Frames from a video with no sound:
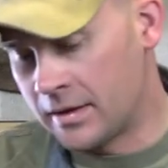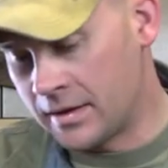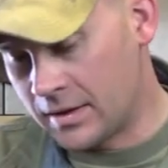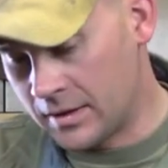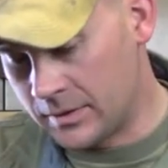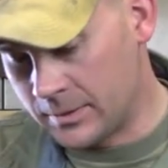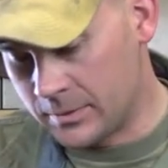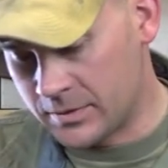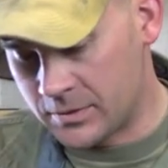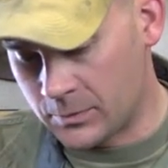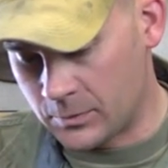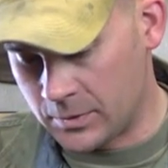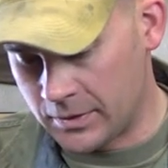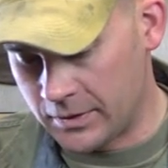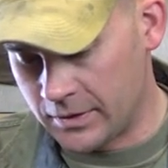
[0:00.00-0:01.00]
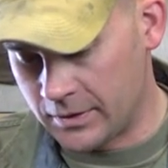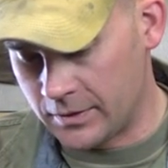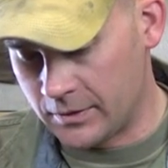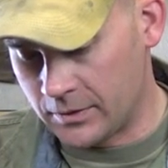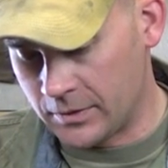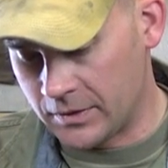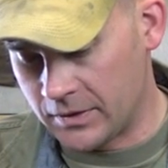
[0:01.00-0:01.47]
Kelly was the one that
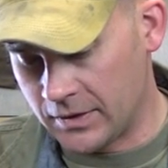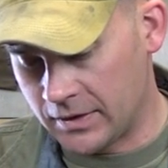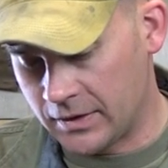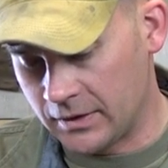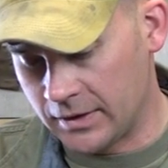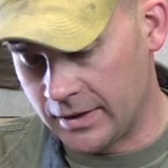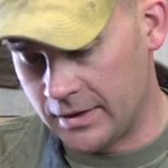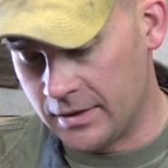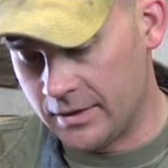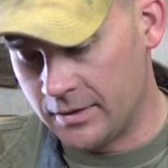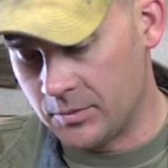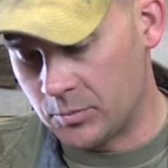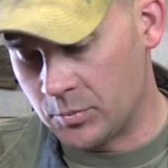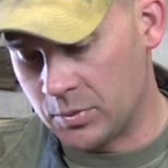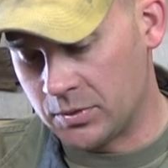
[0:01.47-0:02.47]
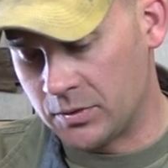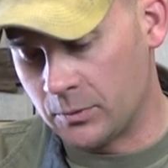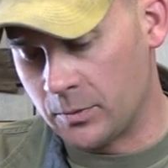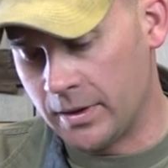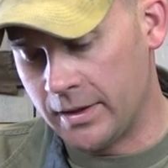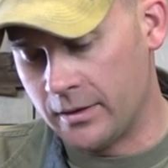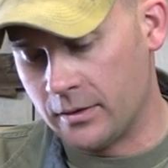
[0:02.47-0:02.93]
articulated it and put the
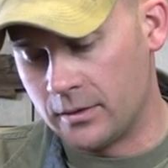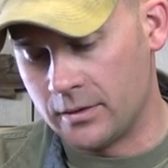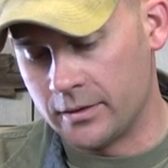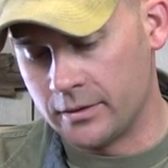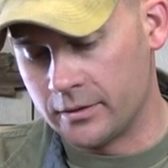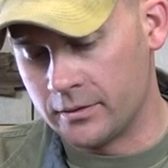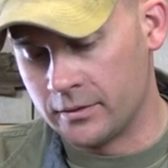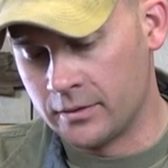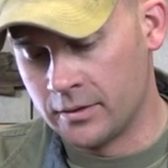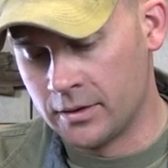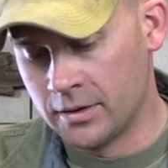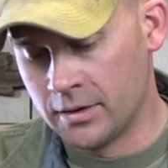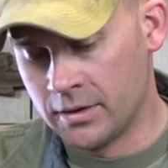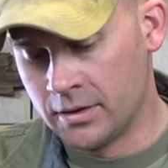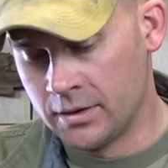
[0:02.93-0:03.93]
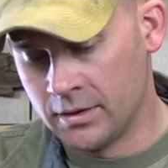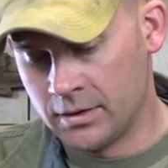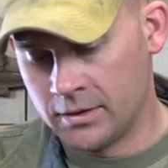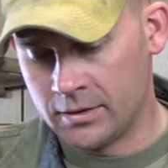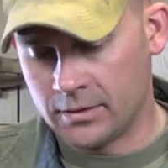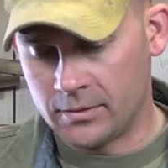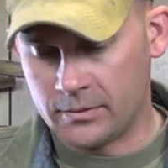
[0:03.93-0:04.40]
weight on,
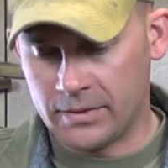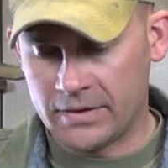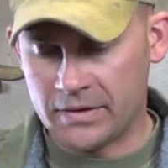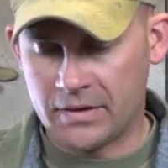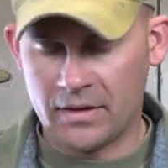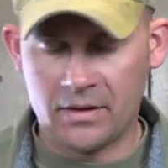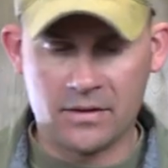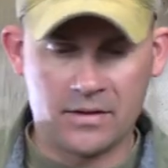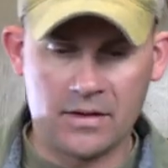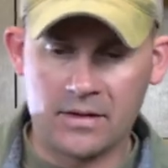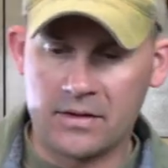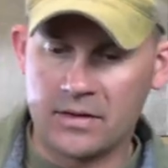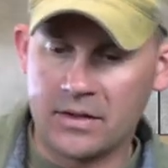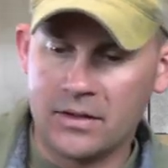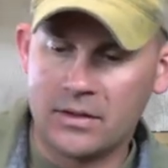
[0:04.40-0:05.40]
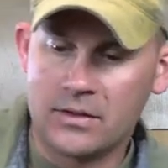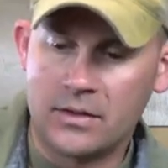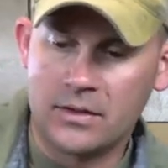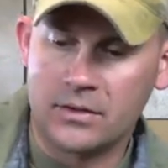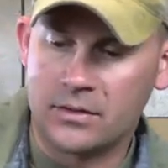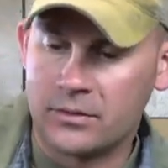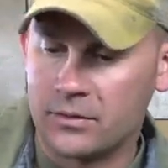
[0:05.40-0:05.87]
and the rest, as they say, is
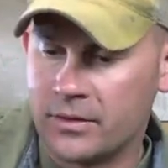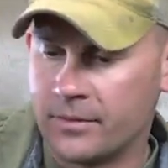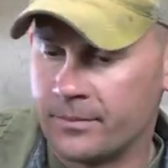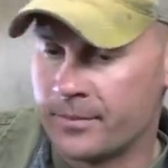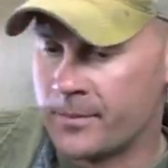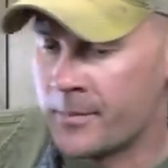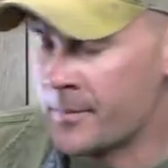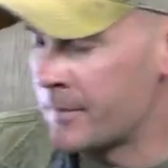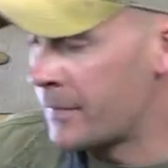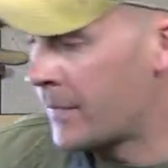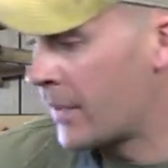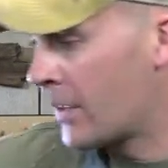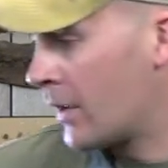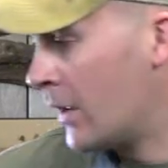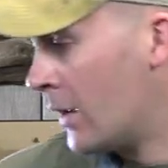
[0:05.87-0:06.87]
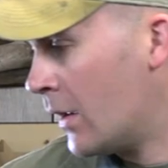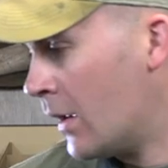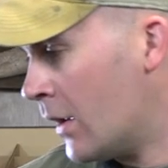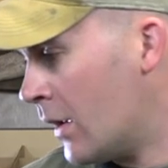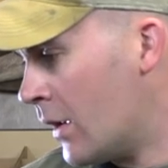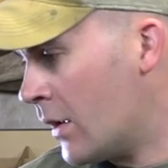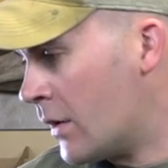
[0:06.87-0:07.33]
history.
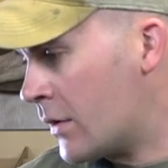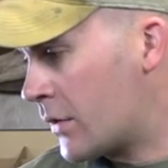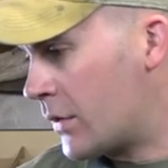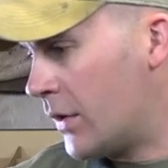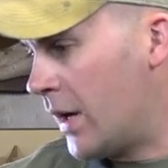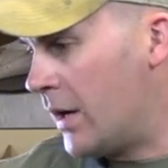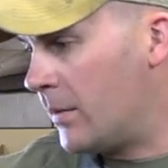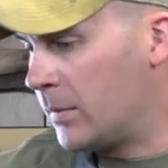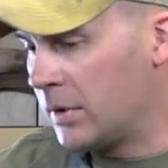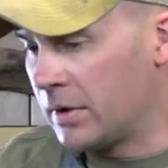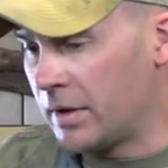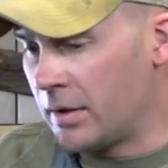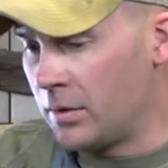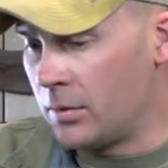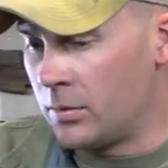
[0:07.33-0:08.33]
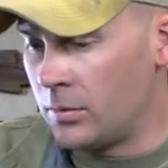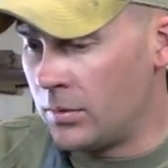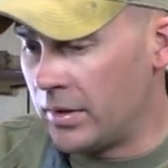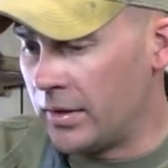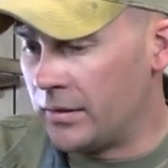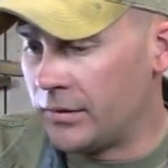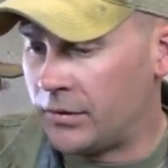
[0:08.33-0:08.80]
So now I'm going to
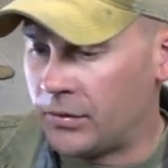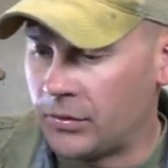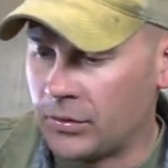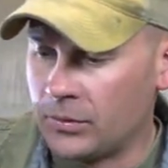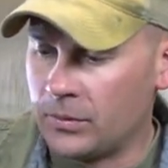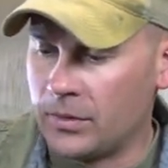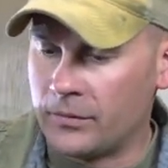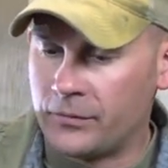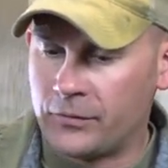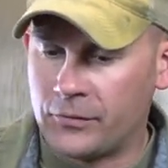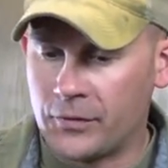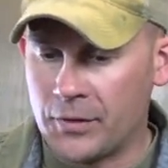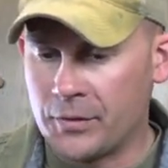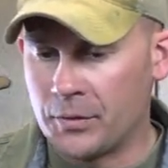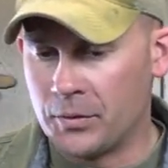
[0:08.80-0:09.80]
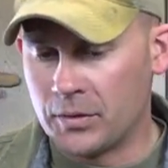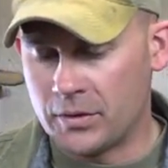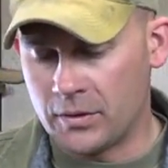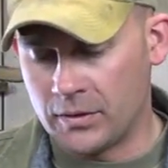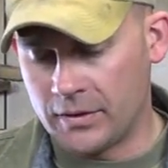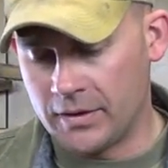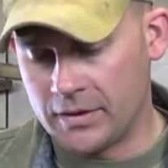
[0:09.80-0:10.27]
go into the front
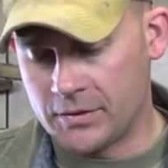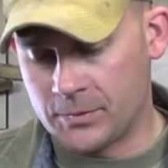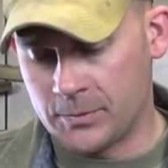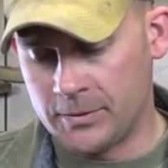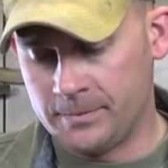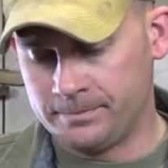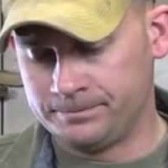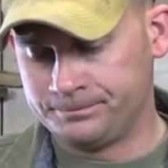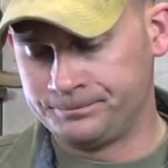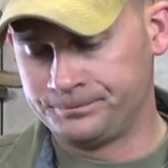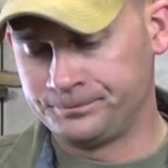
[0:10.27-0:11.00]
hook on this one.